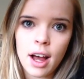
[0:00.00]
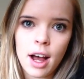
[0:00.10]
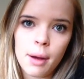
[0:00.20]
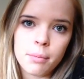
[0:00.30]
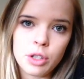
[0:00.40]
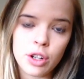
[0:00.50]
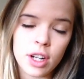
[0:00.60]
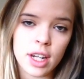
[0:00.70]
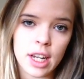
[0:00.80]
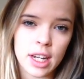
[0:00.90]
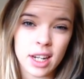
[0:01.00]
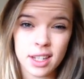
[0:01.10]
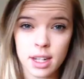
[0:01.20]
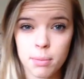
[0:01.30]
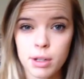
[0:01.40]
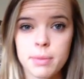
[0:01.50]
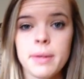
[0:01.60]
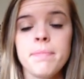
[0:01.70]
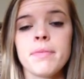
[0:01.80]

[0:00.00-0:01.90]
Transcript: um, unit in inner city Brisbane.